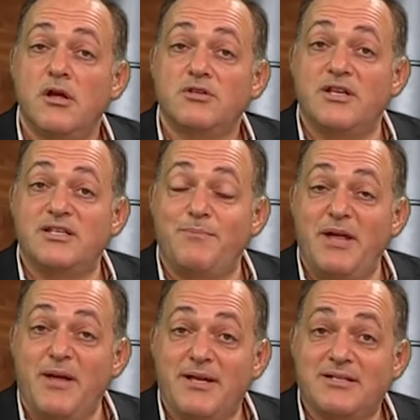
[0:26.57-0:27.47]
So he's a
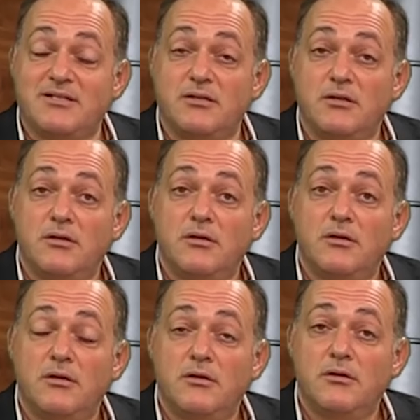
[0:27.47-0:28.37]
bigamist. She now
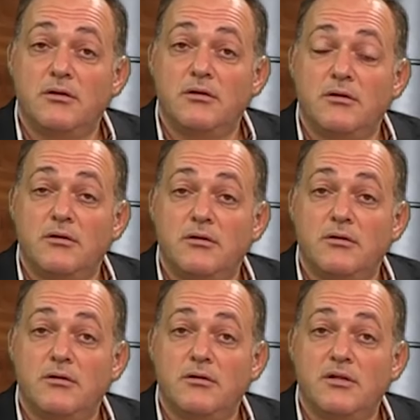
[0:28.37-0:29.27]
and another
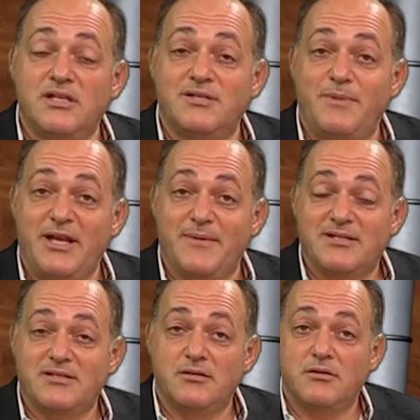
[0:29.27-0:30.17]
woman. He's a
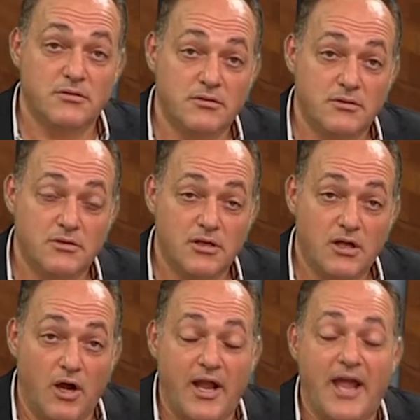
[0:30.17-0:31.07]
bigamist? Yes.
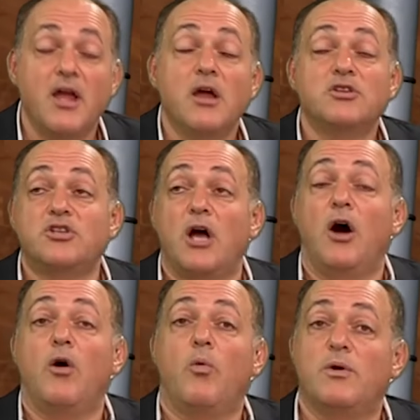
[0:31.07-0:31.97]
Okay.
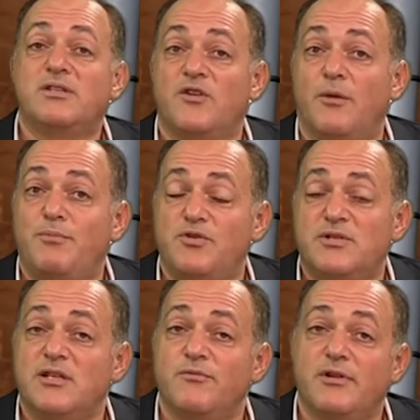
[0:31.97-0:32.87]
So was there abuse
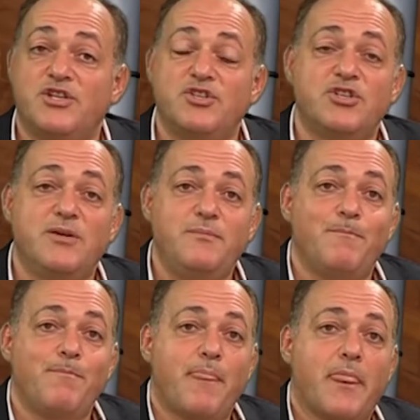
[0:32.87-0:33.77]
in the relationship?
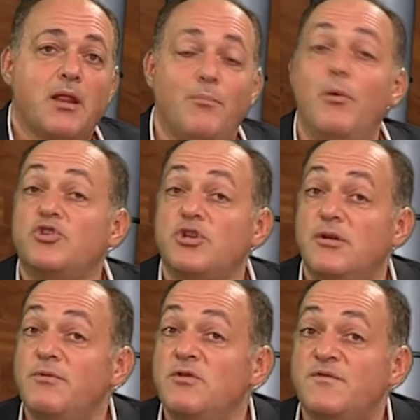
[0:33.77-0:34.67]
Emotional
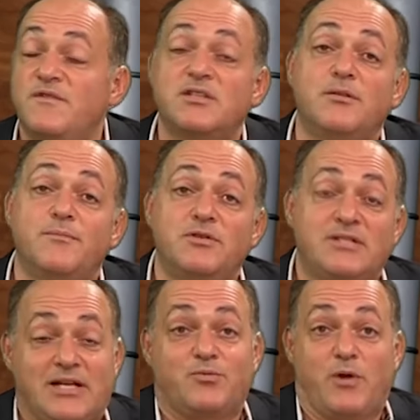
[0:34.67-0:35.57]
abuse, physical abuse?
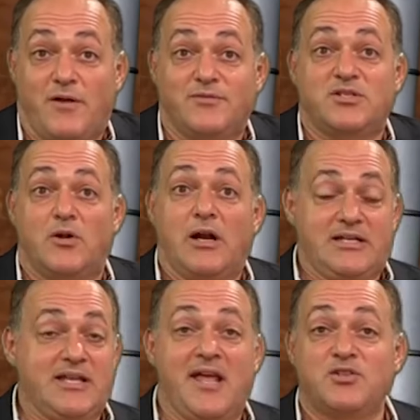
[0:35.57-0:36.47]
That's where I would start
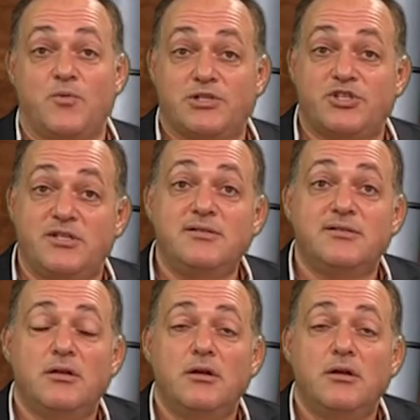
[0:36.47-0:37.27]
to ask questions.